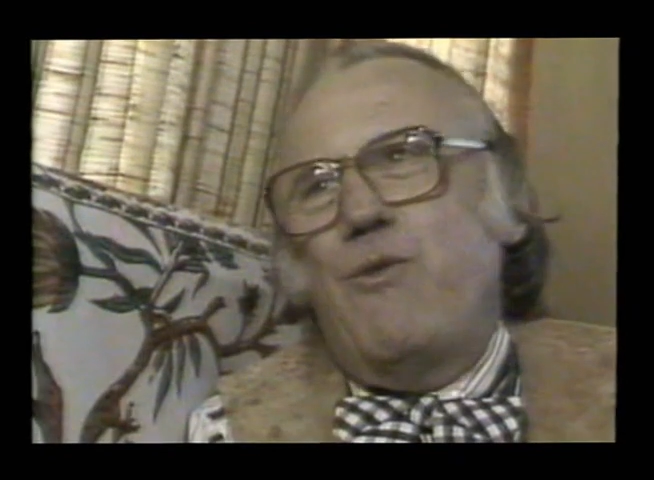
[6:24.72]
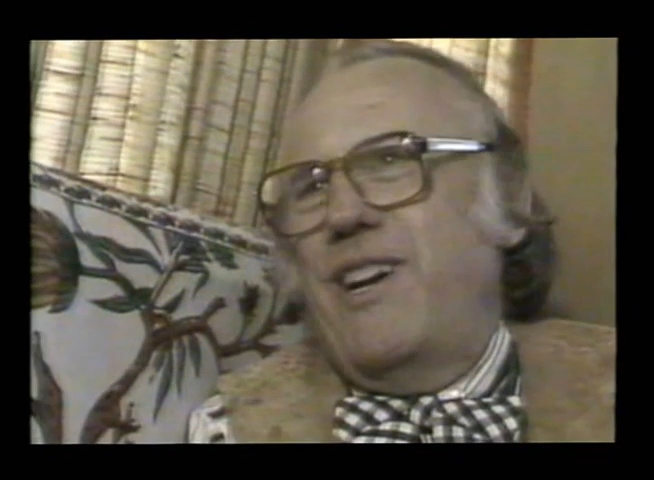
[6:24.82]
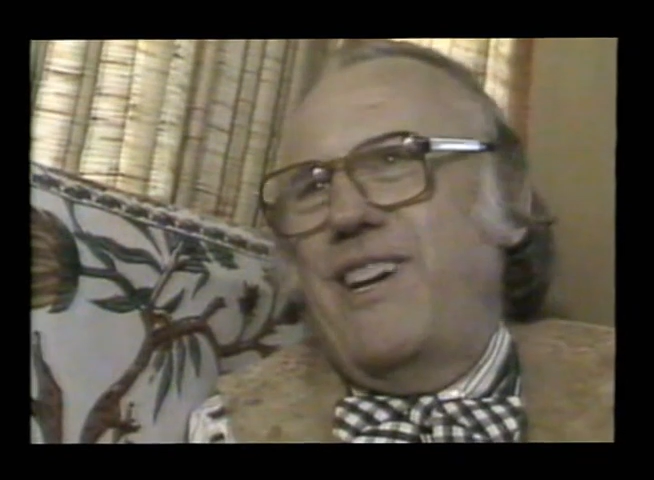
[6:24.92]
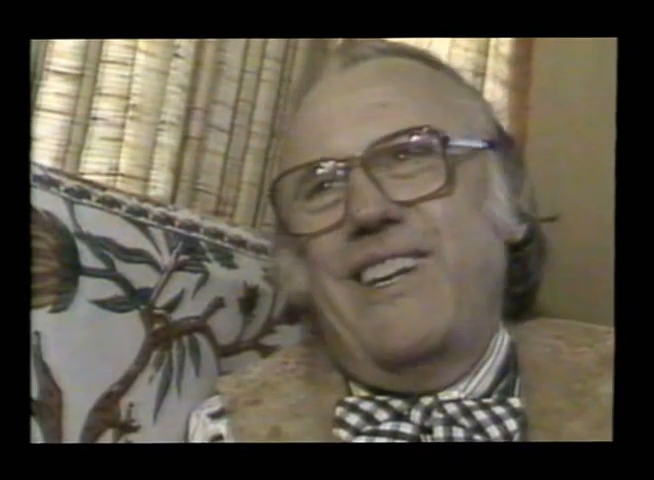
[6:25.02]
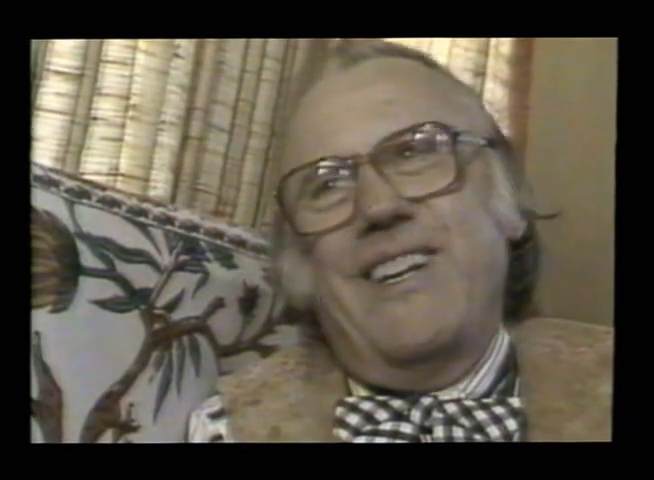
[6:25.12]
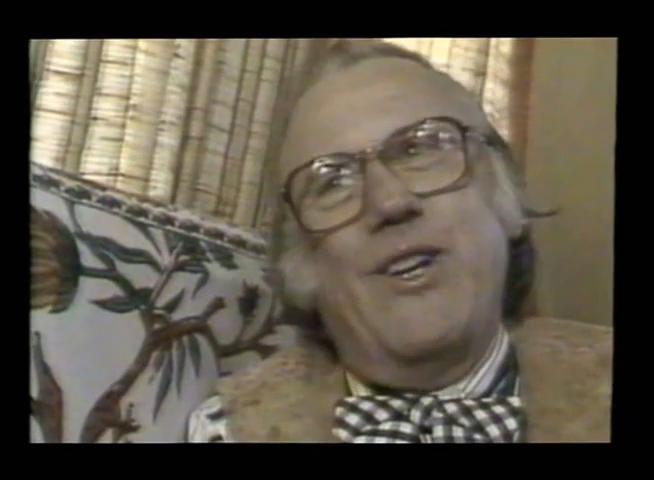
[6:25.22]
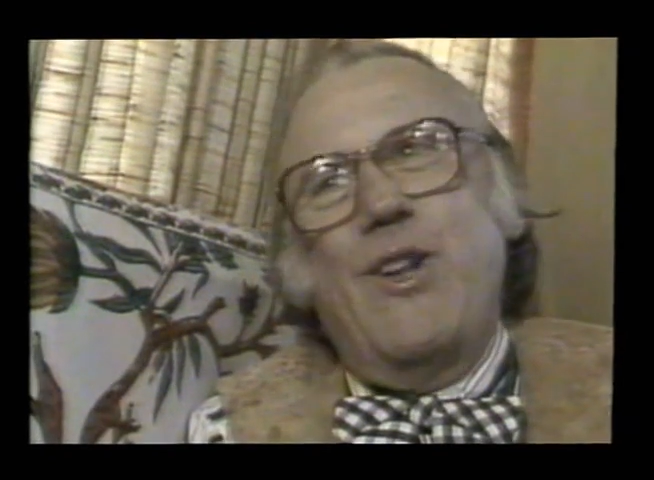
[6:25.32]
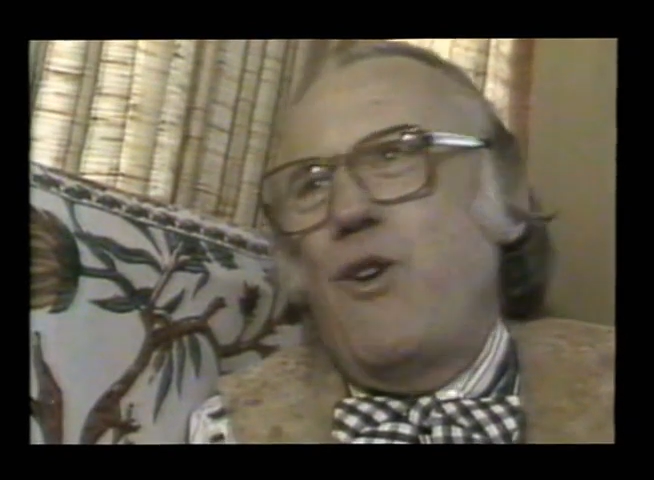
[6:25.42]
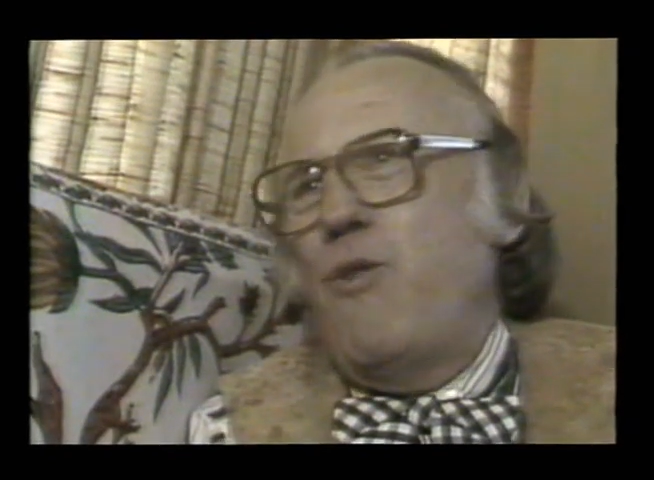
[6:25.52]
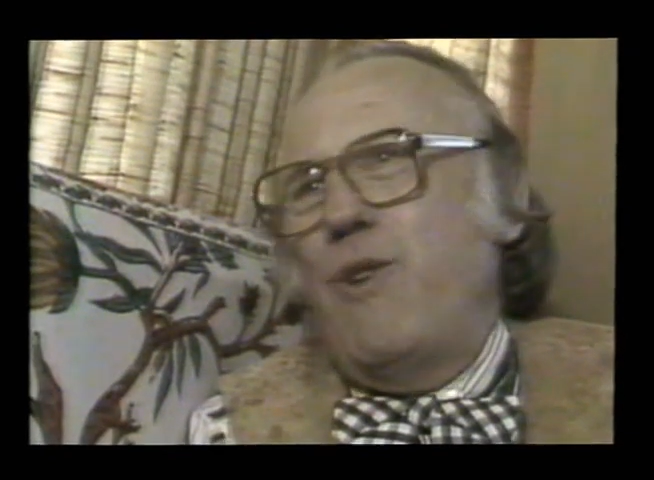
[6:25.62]
way.
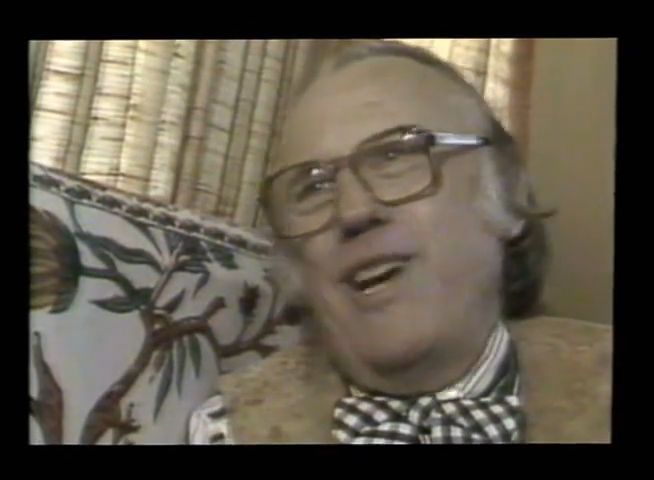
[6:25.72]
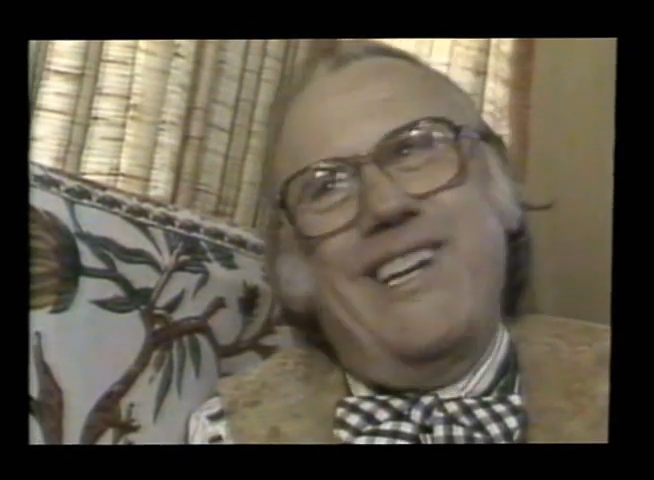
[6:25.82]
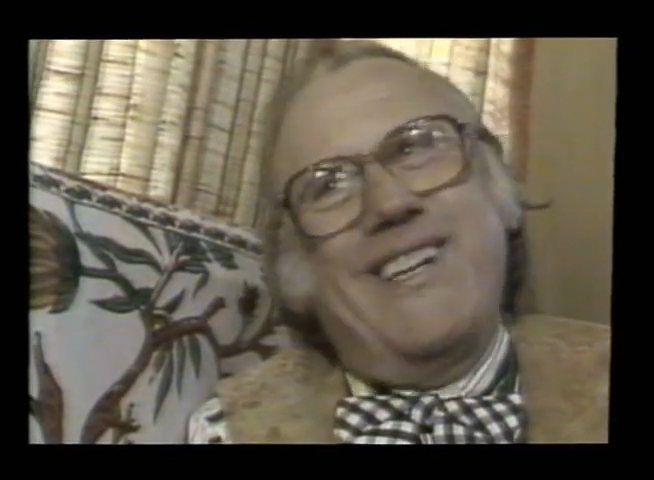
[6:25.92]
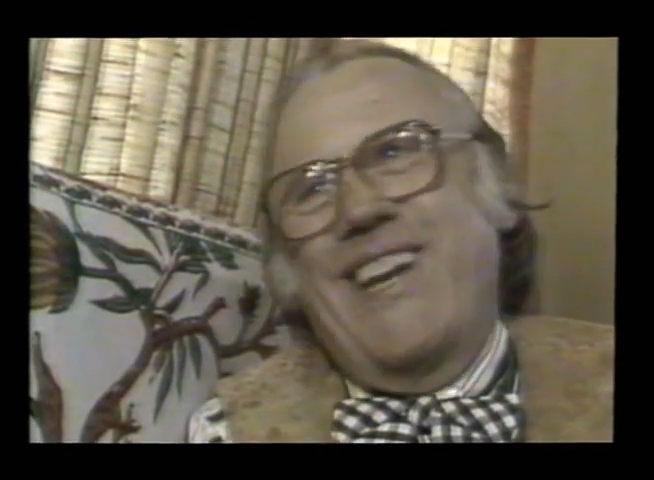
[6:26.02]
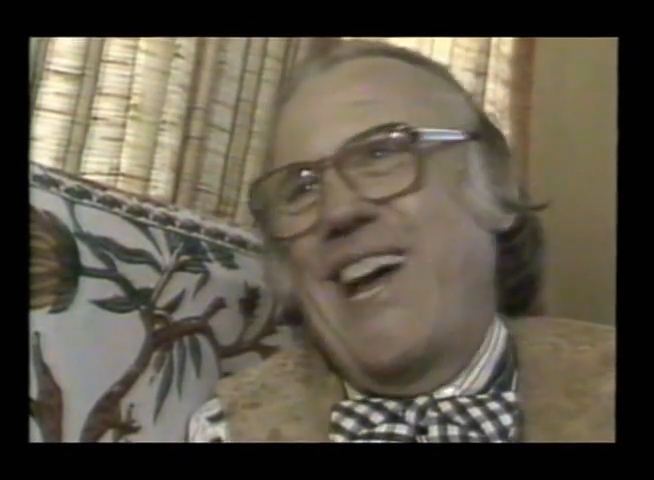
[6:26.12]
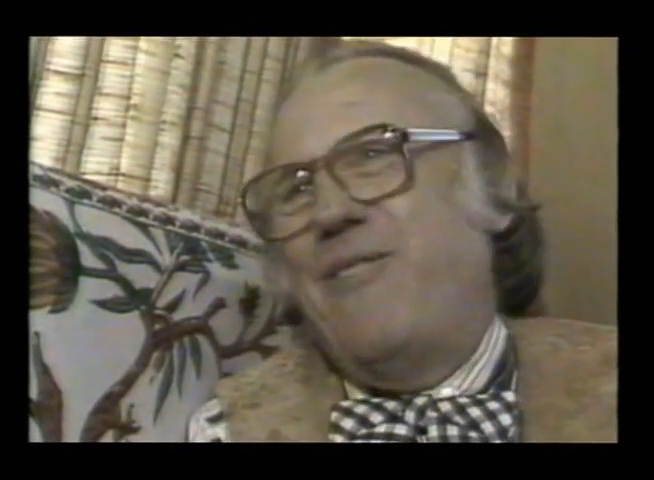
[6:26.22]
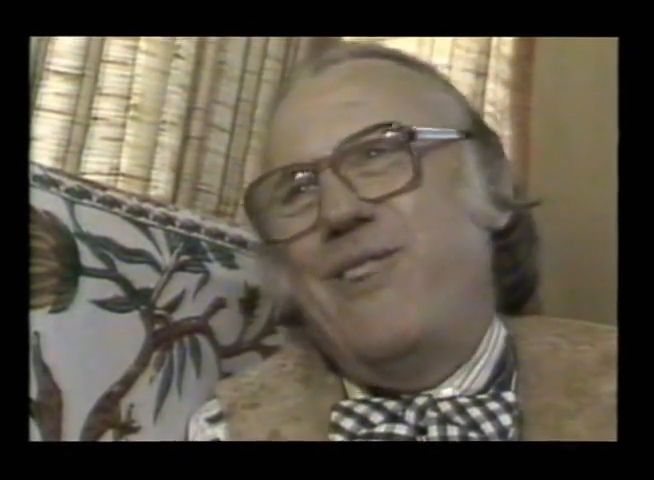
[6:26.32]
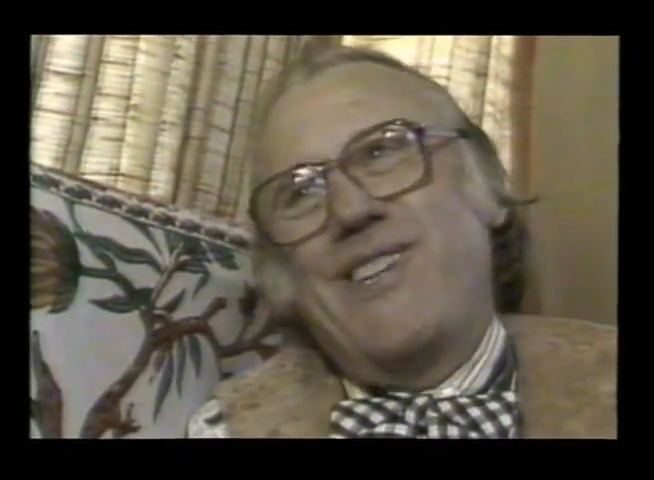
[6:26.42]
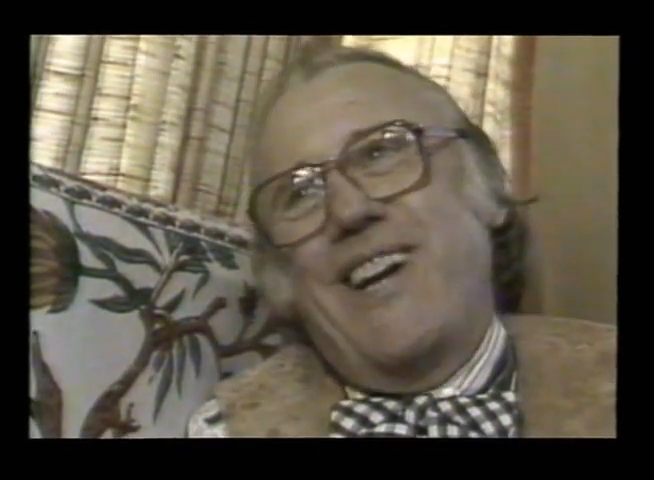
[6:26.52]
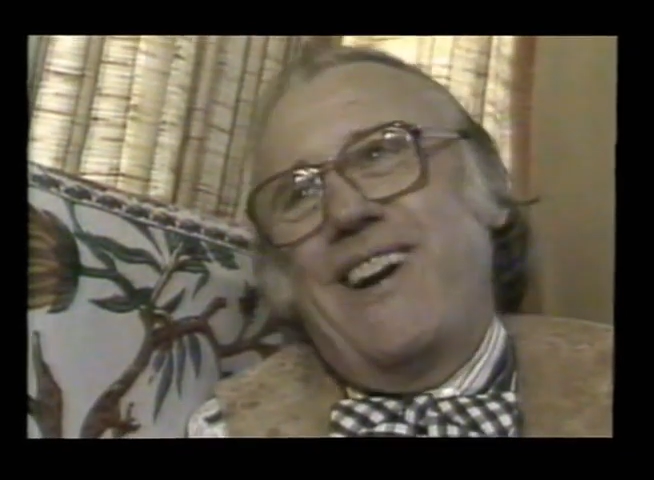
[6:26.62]
No way could I
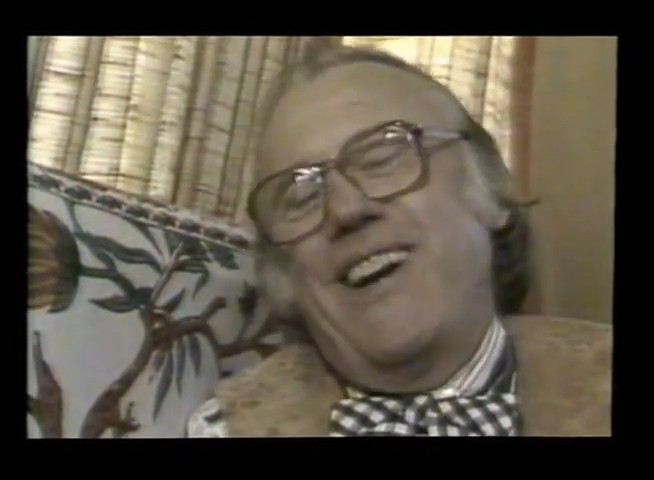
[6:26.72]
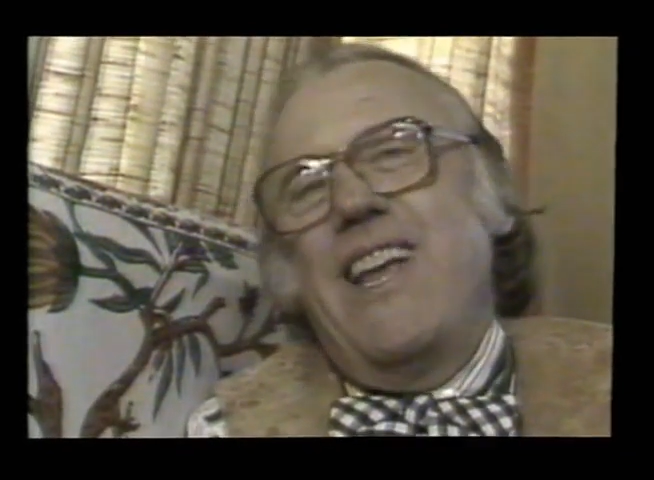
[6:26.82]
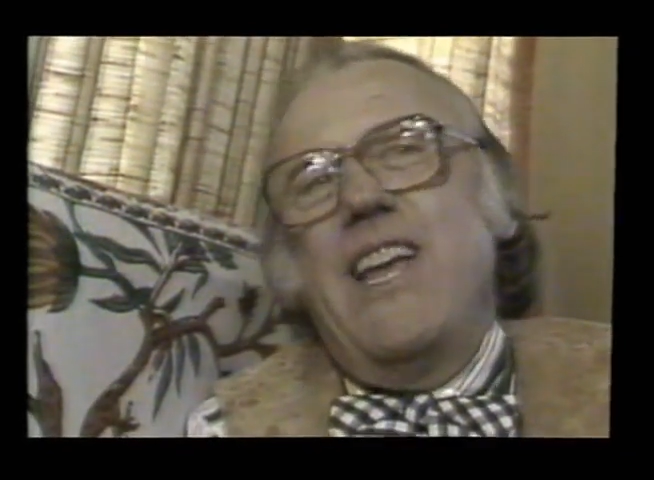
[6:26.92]
retire.